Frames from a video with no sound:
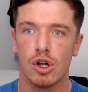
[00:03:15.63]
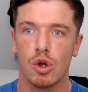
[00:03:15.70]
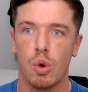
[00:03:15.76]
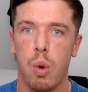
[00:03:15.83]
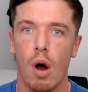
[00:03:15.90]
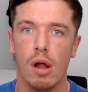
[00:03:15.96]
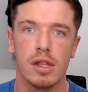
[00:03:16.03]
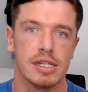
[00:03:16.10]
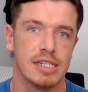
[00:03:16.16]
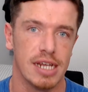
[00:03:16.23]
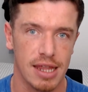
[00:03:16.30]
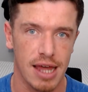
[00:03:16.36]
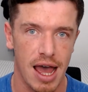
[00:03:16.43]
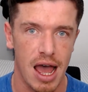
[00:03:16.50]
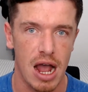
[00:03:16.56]
quality
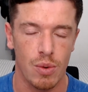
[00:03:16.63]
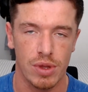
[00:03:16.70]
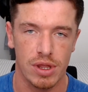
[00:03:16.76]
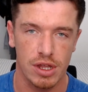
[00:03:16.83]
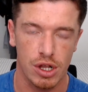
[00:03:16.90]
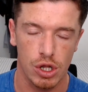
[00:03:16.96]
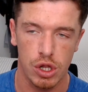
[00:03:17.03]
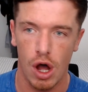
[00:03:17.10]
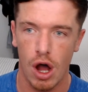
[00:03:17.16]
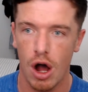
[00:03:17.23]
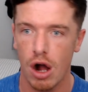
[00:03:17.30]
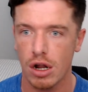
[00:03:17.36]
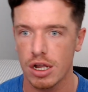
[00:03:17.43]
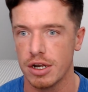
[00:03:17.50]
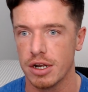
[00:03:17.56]
there with
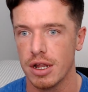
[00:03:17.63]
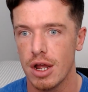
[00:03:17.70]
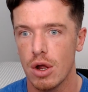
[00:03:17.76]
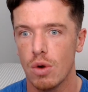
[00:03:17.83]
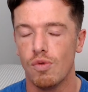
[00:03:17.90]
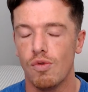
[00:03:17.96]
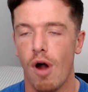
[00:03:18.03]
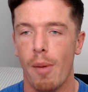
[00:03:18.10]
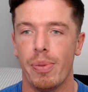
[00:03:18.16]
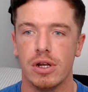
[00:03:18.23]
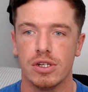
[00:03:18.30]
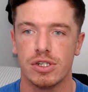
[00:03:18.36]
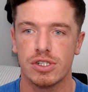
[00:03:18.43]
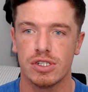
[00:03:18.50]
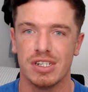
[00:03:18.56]
Clark and
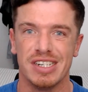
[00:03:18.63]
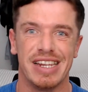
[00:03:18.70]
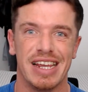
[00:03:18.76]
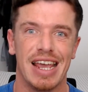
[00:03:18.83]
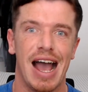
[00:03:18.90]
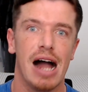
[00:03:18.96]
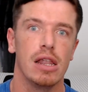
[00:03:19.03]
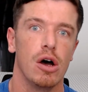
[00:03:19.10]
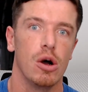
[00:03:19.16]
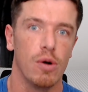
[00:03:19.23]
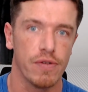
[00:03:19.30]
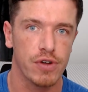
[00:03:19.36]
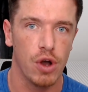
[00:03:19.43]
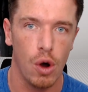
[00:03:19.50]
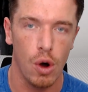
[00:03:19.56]
Roberts, Diallo,
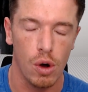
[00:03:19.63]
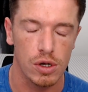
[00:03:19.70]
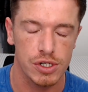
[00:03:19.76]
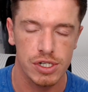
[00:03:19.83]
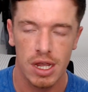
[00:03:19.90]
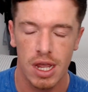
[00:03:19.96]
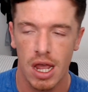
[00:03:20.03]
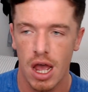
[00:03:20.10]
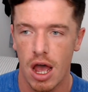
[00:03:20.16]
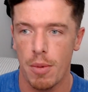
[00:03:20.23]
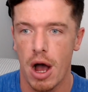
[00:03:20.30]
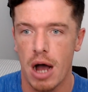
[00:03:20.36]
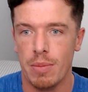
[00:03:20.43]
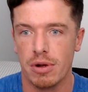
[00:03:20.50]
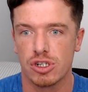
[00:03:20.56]
of course,
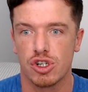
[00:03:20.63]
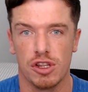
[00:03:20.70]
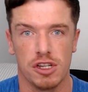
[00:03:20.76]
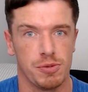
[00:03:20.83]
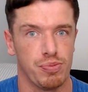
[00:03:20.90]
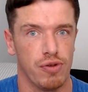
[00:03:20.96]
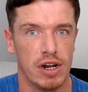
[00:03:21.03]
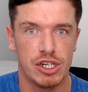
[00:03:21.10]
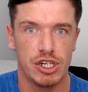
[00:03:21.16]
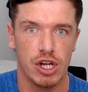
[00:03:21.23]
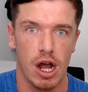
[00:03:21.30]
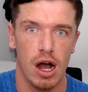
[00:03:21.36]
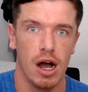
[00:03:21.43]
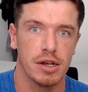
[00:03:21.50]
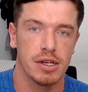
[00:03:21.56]
amongst others,
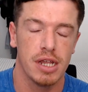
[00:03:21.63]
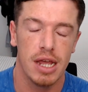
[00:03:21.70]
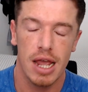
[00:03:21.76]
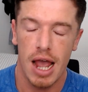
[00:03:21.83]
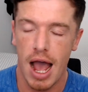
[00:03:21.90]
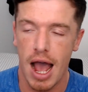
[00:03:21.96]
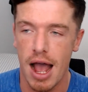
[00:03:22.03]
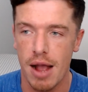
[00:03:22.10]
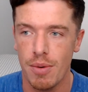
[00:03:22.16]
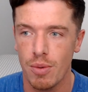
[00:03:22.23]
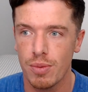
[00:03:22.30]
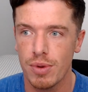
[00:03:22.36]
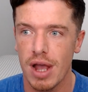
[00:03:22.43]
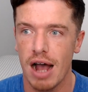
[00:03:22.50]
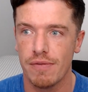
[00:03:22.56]
Pritchard.
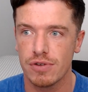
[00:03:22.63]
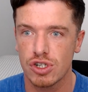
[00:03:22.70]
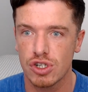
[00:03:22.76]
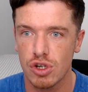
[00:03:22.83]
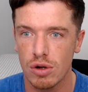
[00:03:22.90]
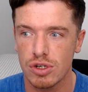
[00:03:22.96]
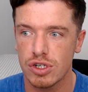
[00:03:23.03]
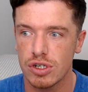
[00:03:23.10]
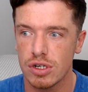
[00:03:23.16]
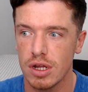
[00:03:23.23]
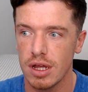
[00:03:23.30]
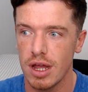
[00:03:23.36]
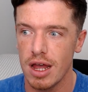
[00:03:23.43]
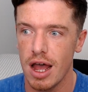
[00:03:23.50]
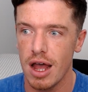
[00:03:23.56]
We have such
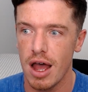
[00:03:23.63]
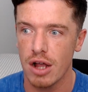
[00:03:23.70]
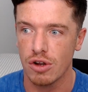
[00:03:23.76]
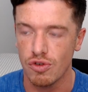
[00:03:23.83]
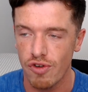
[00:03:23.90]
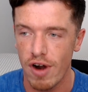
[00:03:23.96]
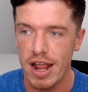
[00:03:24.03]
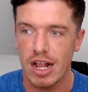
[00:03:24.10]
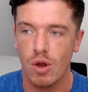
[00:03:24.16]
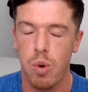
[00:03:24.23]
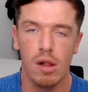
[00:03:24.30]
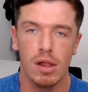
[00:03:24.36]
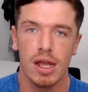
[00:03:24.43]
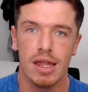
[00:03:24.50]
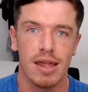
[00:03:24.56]
a great
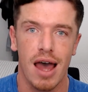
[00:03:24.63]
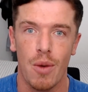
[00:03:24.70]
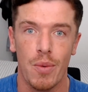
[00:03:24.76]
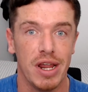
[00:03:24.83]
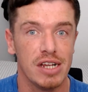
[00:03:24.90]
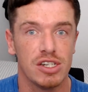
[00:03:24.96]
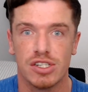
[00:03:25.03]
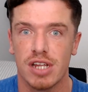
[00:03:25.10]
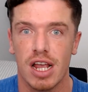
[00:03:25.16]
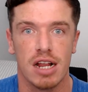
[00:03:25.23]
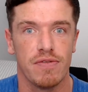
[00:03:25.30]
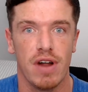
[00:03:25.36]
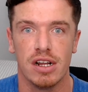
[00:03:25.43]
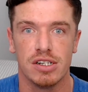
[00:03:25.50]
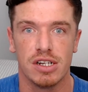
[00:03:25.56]
quality there. We need to just take
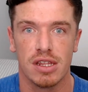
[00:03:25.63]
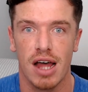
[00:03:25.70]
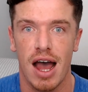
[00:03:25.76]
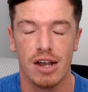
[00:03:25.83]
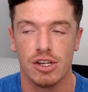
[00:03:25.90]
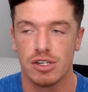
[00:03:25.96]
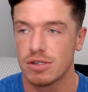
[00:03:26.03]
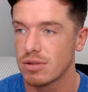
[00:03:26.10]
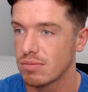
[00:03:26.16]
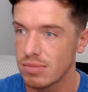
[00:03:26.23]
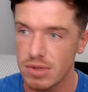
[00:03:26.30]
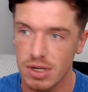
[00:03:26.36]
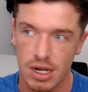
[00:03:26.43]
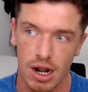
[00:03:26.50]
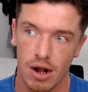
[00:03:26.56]
advantage of that and just,
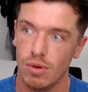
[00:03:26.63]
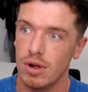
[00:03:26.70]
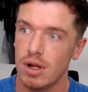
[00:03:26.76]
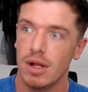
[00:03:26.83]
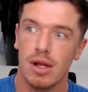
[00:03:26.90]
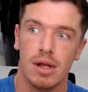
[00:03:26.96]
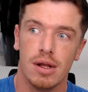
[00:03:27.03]
you know,